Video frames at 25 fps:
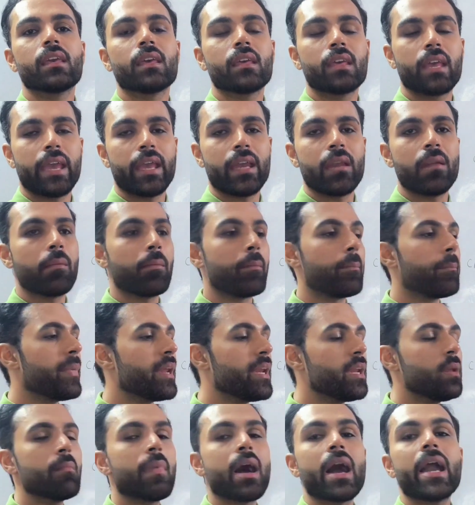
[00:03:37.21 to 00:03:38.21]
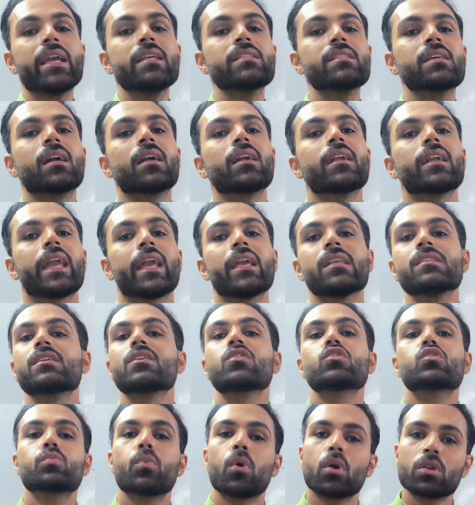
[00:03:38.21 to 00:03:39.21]
can minimize our tax
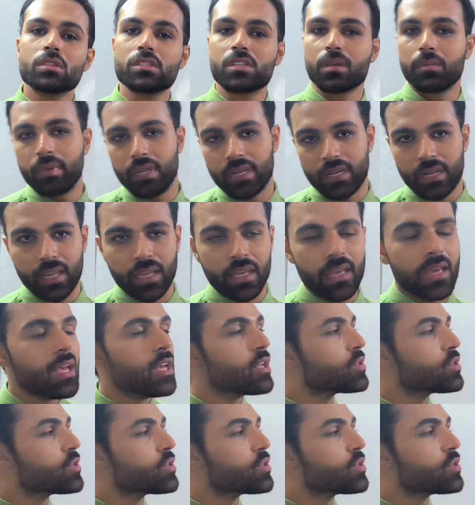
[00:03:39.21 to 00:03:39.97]
responsibility.